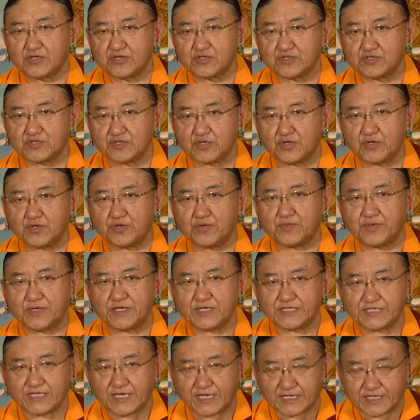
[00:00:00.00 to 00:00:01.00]
so
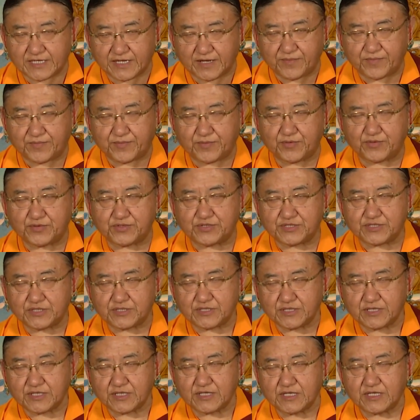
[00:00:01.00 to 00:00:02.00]
we take
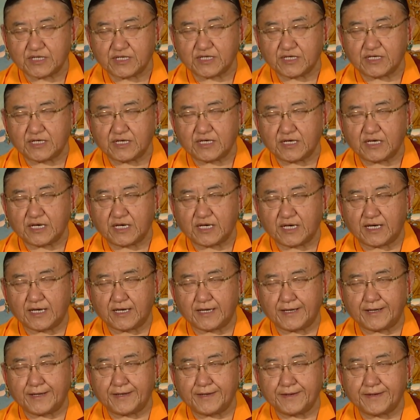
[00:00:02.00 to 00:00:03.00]
refuge
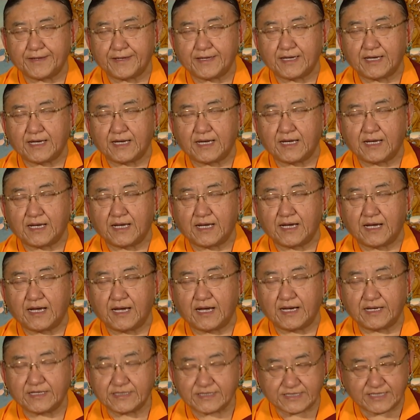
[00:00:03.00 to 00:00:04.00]

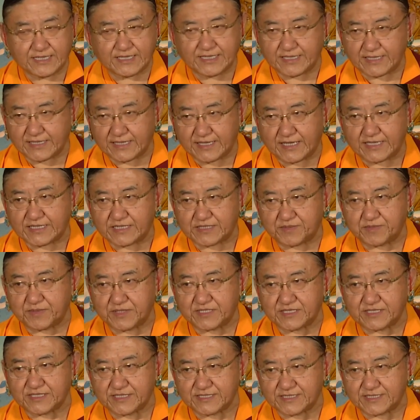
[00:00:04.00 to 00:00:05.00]
until
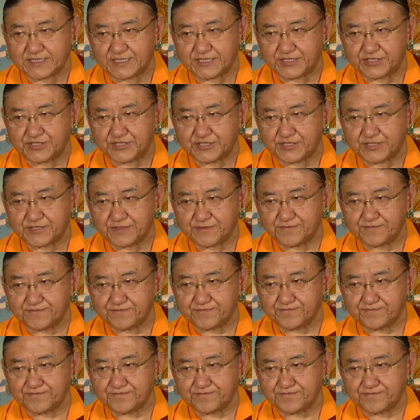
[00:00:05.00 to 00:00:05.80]
enlightenment is reached.